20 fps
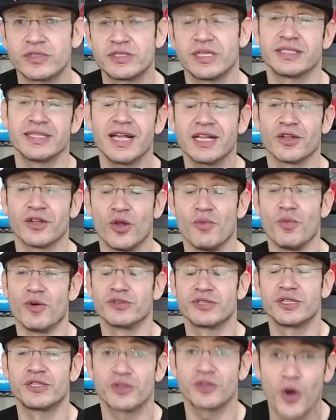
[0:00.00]
It's not
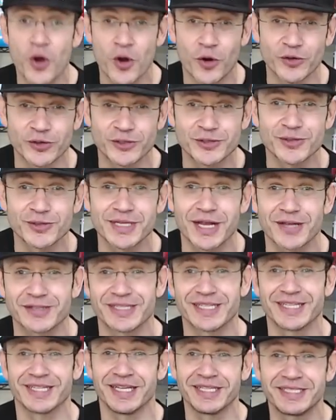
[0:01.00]
almost. It's August
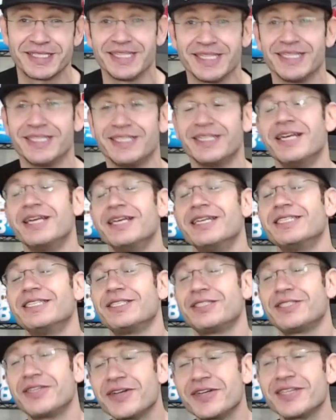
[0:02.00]
2018.
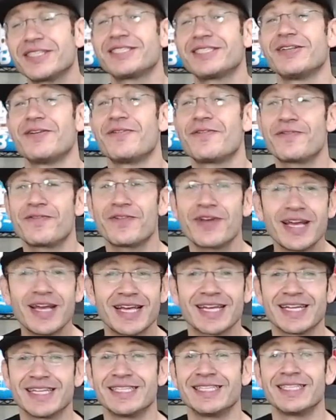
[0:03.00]
Seriously,
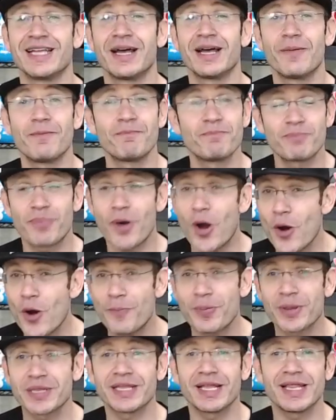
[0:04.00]
freaking
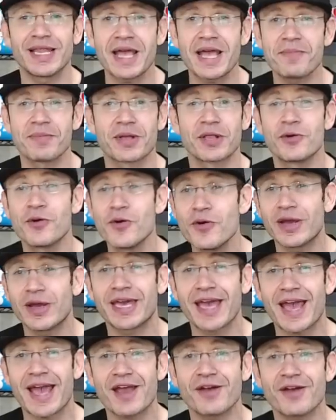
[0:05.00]
open the label. Who
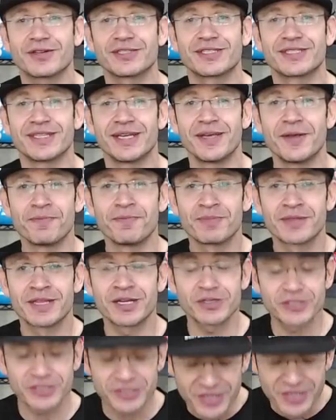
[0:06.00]
cares?
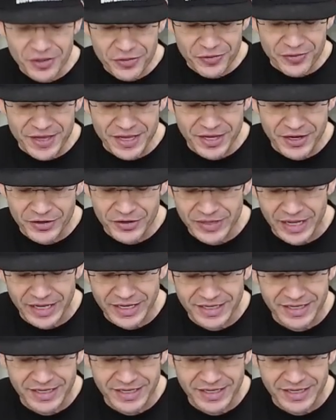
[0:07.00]
There's nothing here like